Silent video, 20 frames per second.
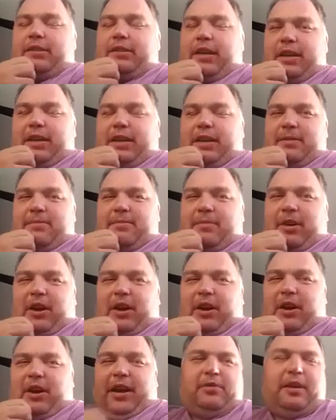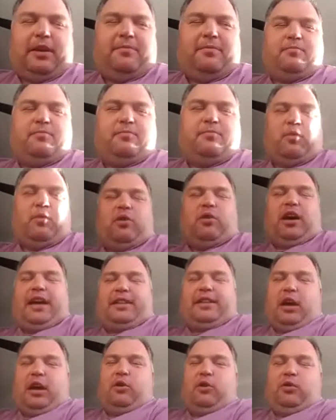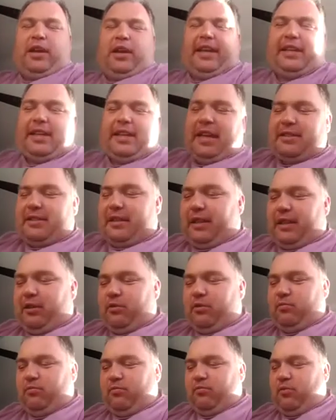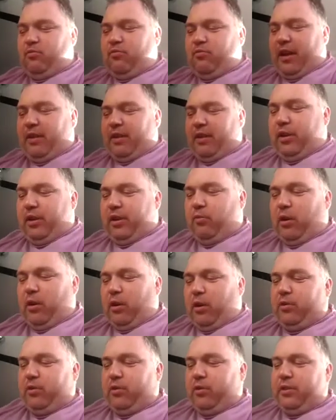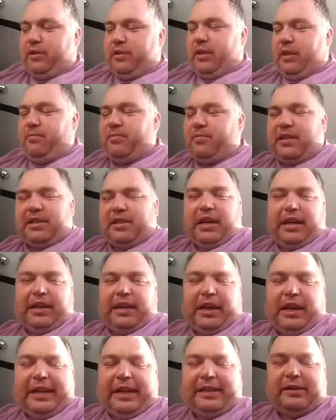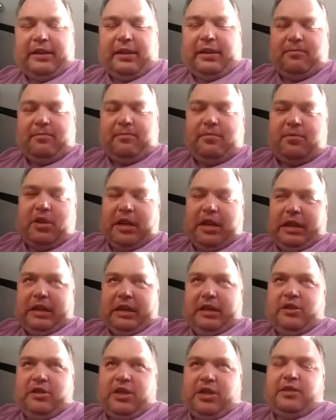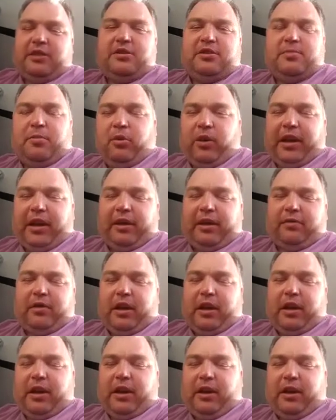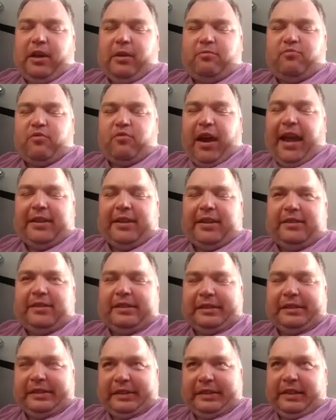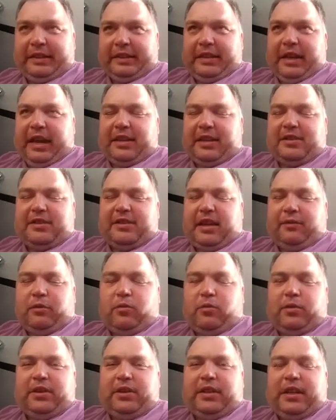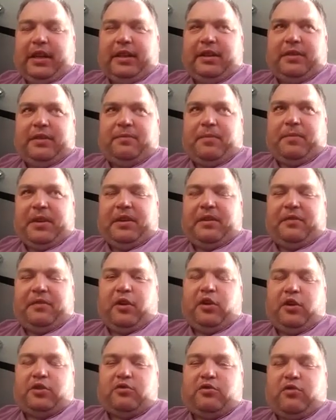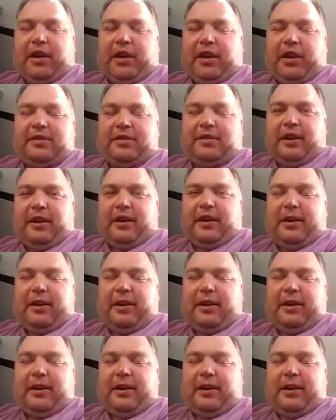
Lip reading: I had Oleg yesterday who ran really well, and today I had Jen's boy ran at Southall in the first race.